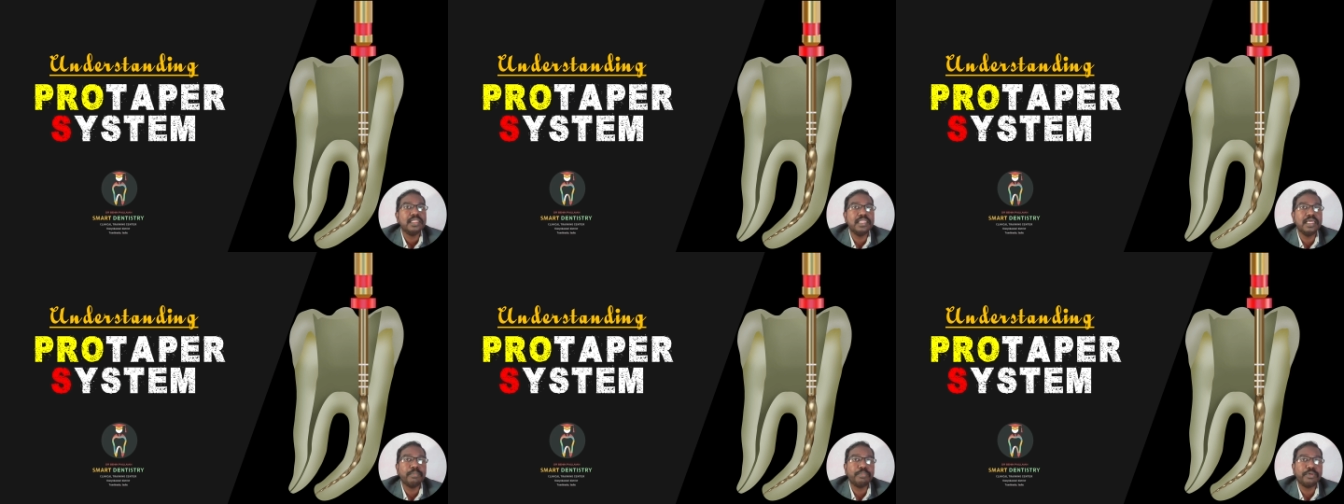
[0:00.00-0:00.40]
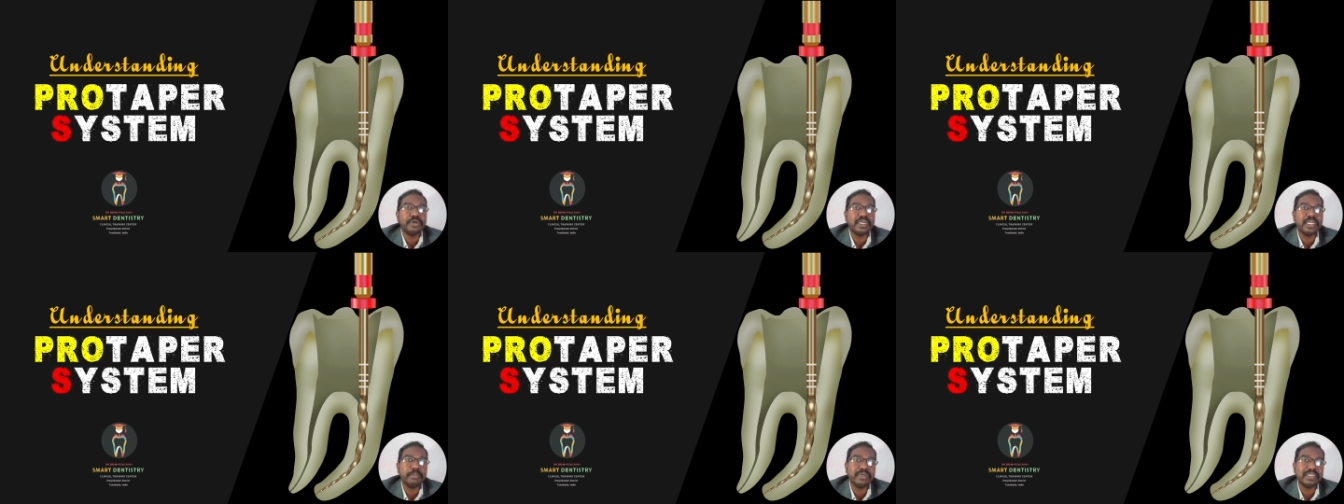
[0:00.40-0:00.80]
the
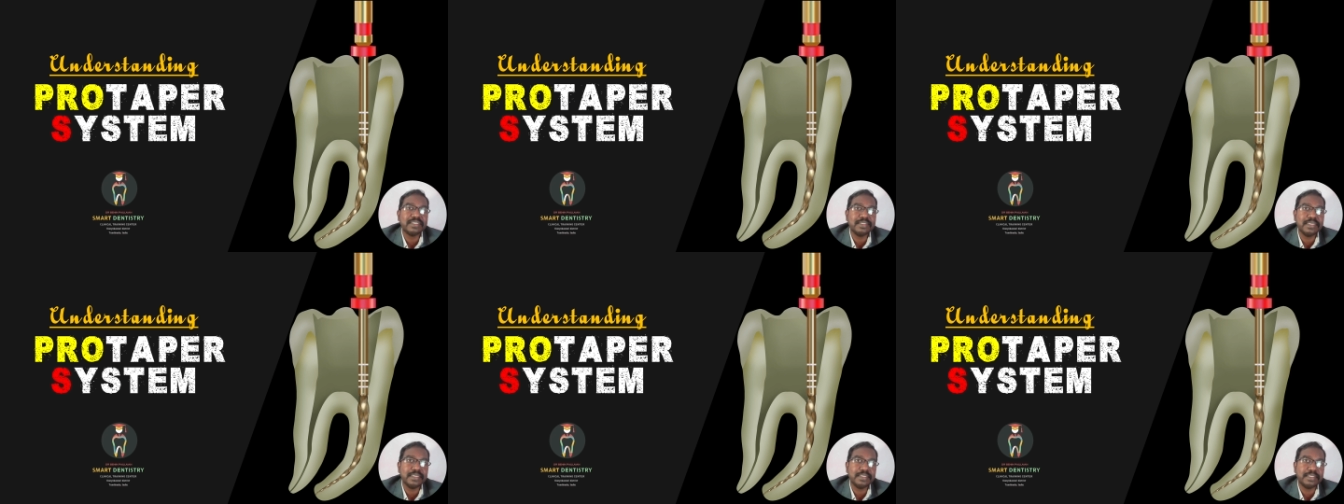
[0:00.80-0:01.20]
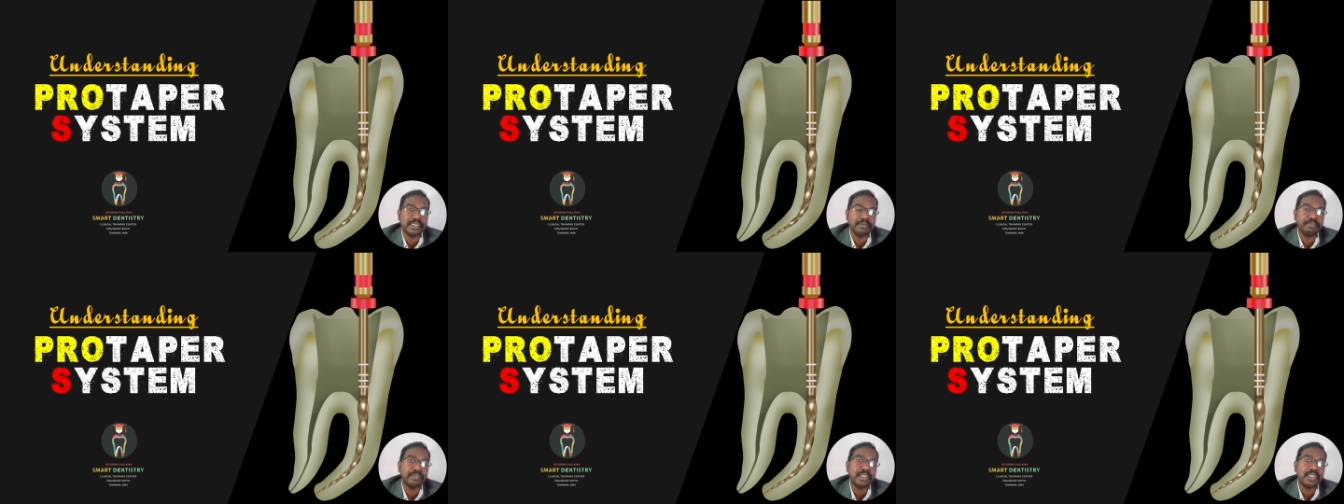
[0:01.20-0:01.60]
protaper
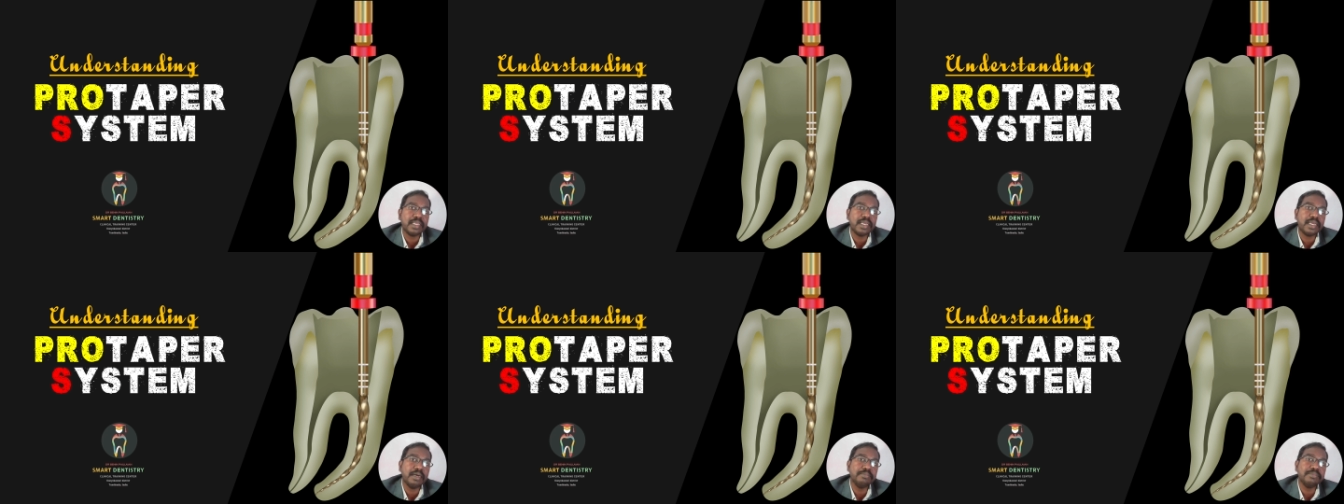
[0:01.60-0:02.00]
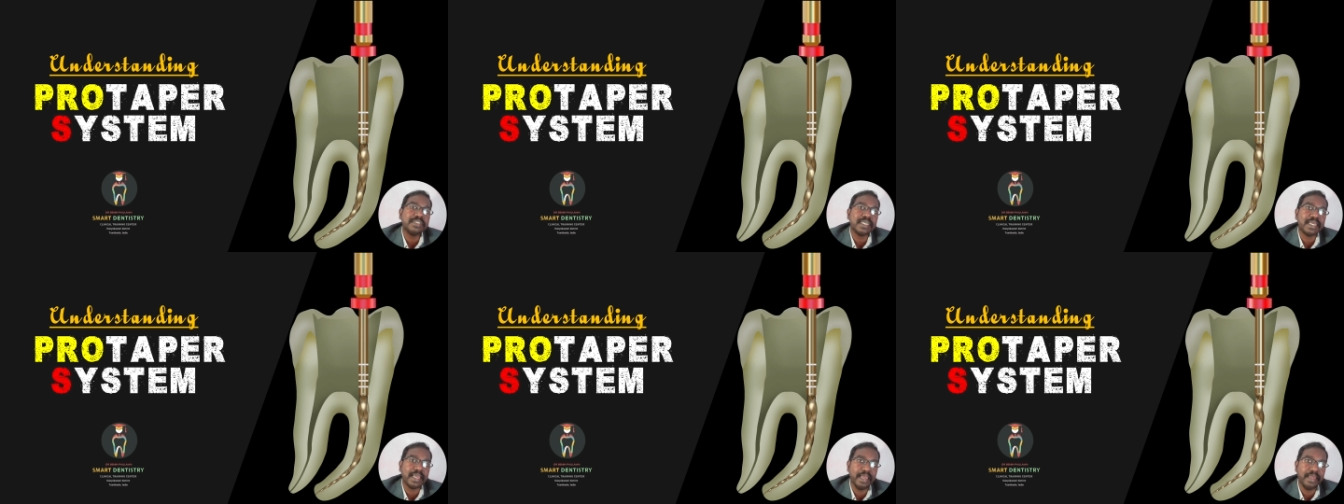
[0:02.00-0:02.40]
system
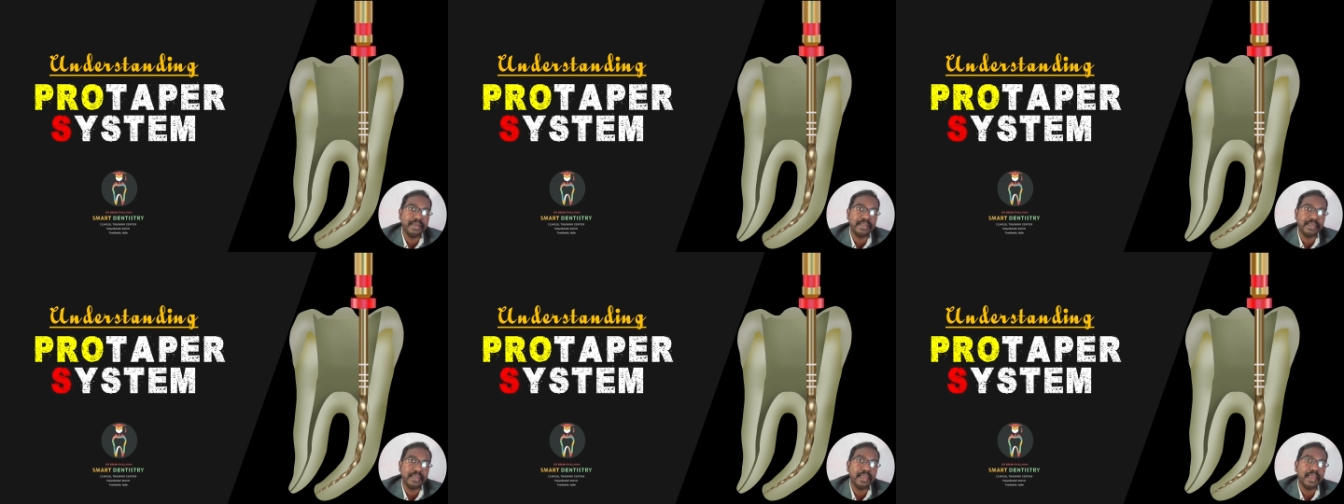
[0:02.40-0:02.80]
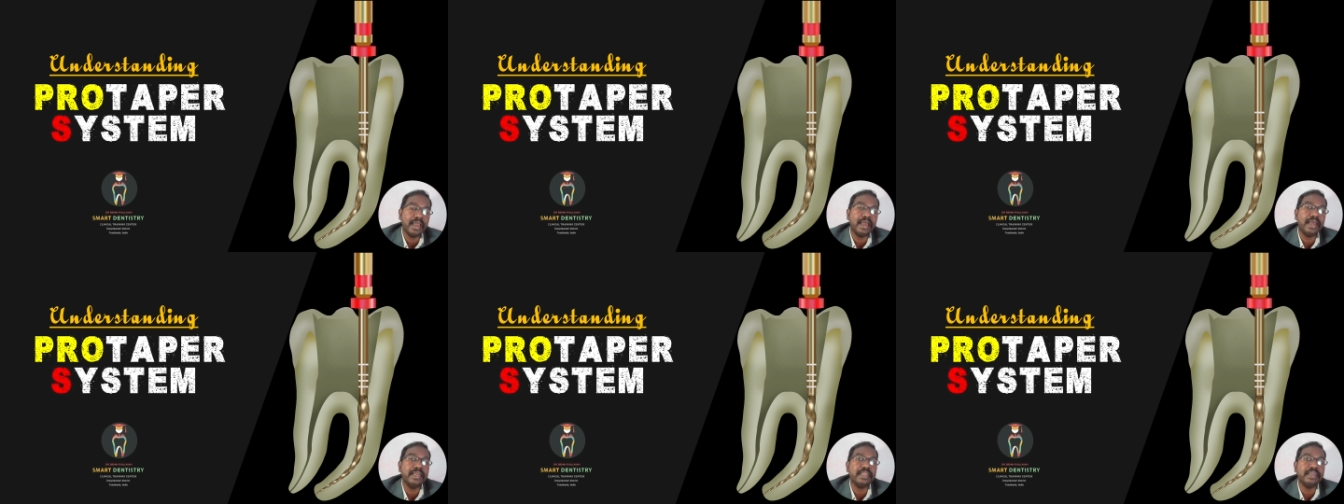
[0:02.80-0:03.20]
comes handy
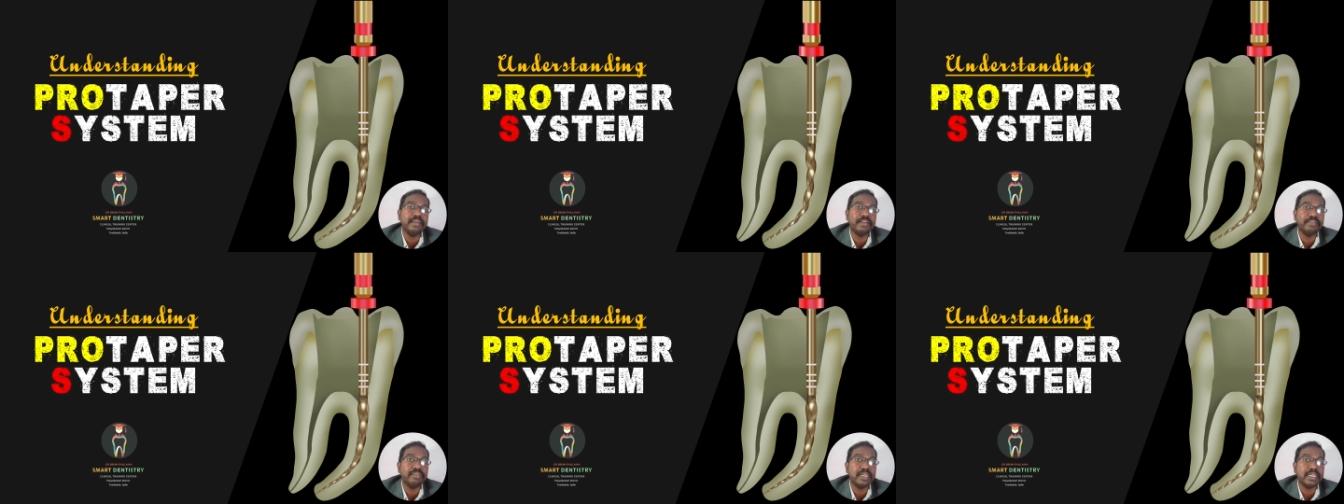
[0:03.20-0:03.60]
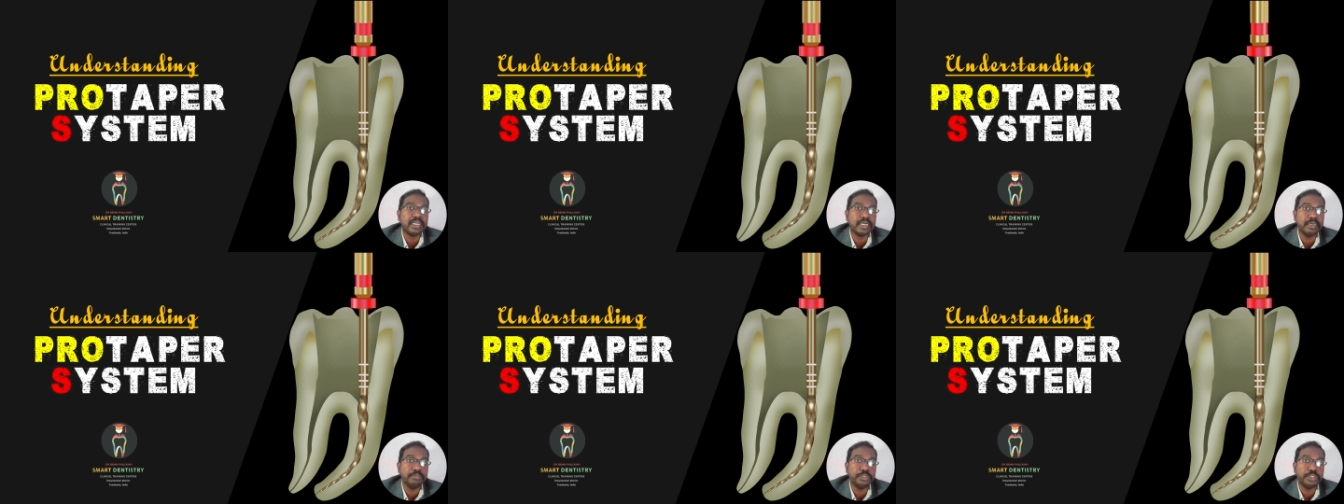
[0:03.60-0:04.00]
and it will
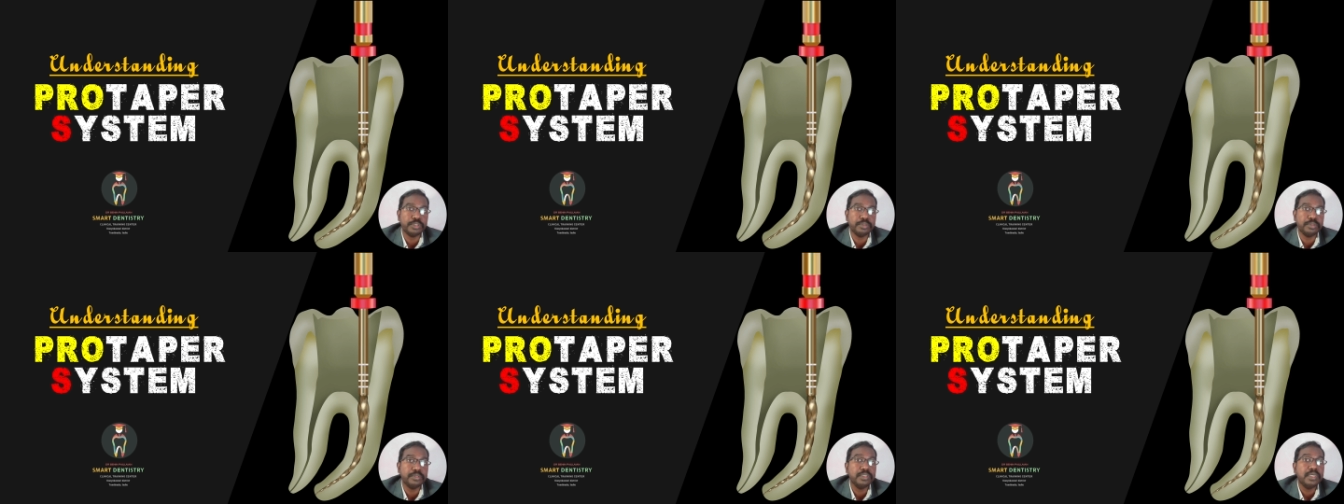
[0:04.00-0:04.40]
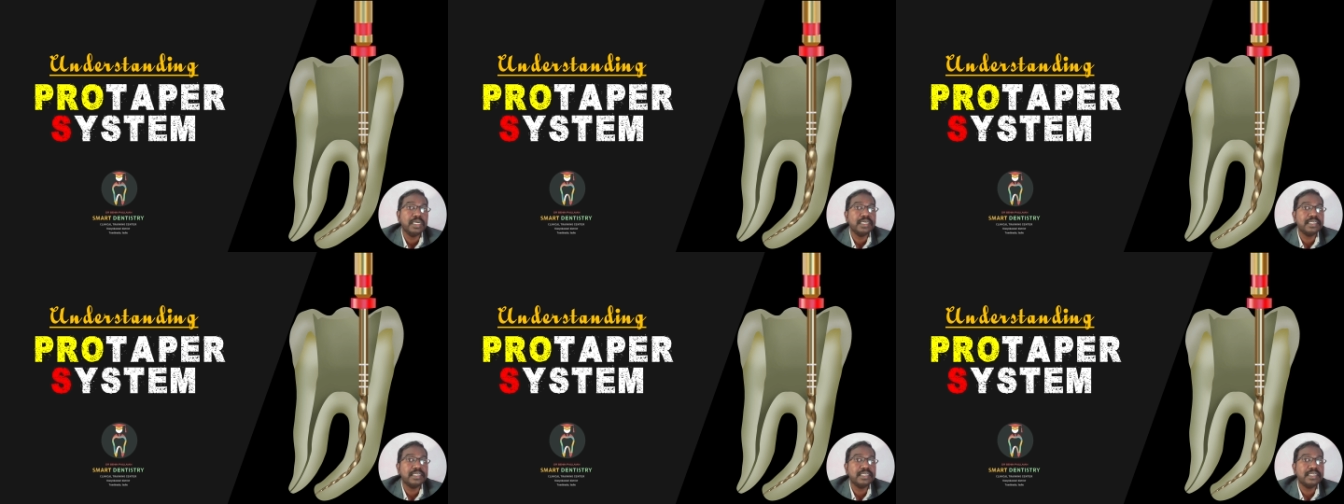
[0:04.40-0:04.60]
come to